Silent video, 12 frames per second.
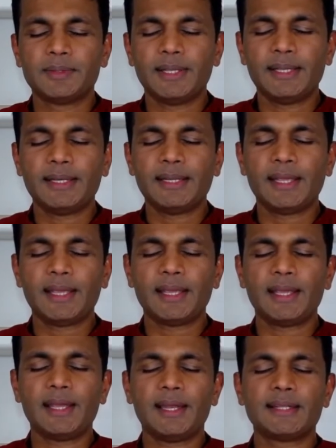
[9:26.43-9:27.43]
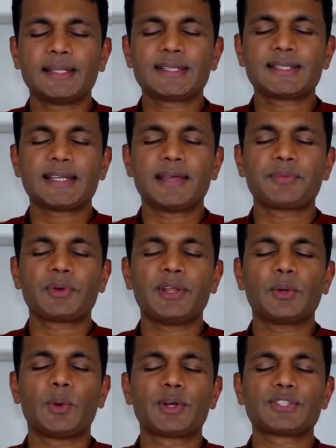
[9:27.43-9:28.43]
Inhale, and this time
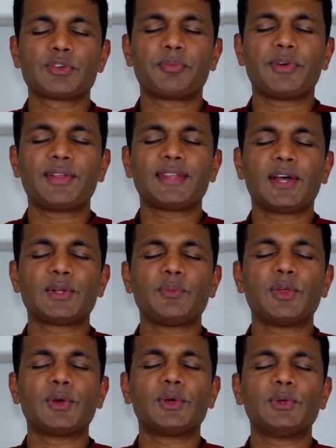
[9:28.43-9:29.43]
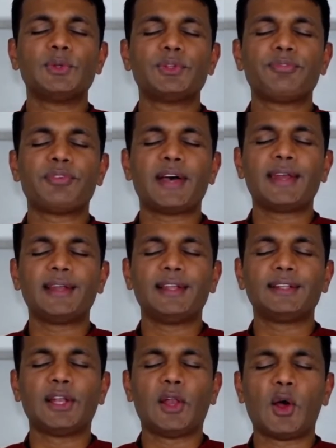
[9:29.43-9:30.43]
3/4 of breath out, and we're going to do the final
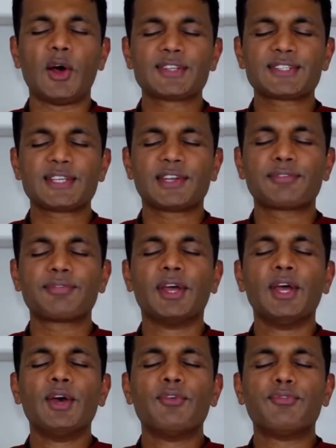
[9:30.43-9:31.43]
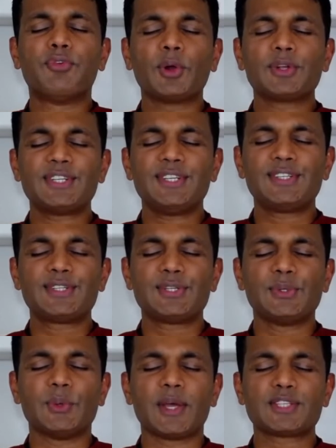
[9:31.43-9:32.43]
and the long set of
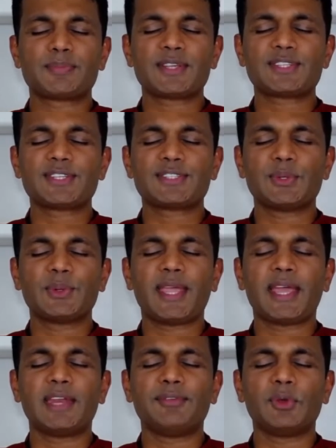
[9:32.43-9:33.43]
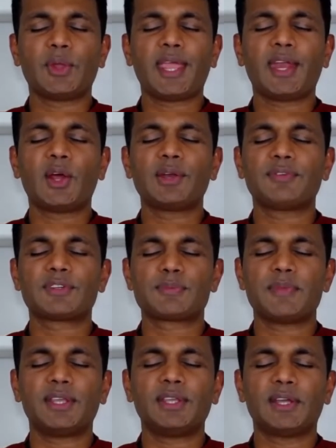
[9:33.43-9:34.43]
42 as best as you can. If you cannot, if it's
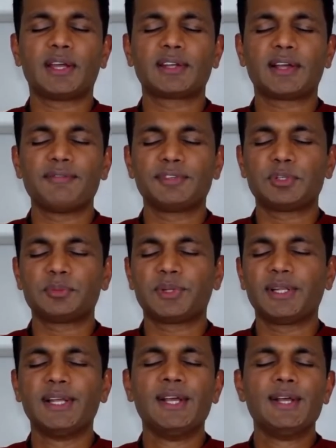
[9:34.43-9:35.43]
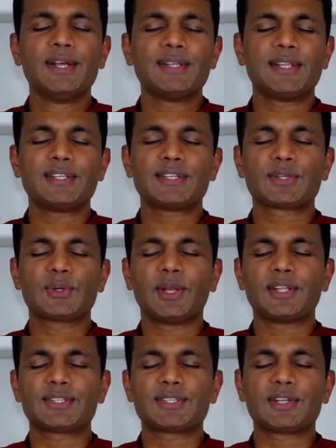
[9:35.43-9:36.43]
making you uncomfortable, then just go
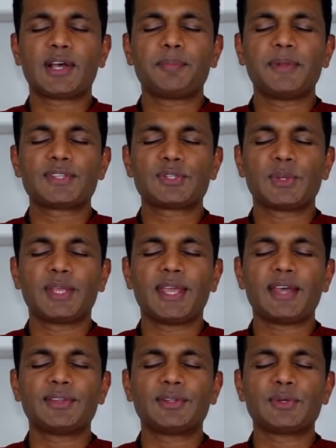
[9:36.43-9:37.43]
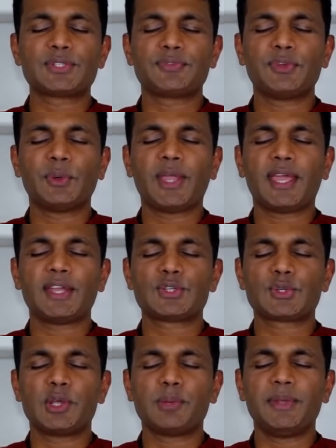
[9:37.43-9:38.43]
ahead and stop. Let's together, those of you who can
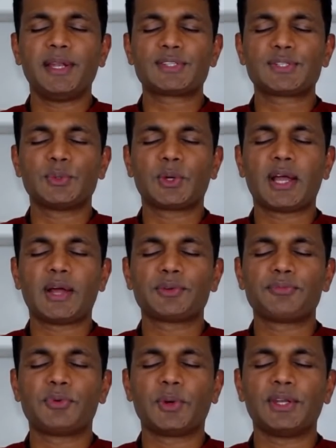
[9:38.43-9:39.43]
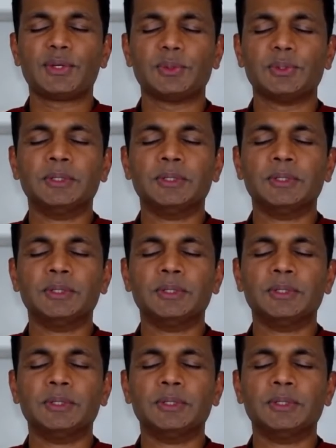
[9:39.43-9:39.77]
join me, let's do a count of 42.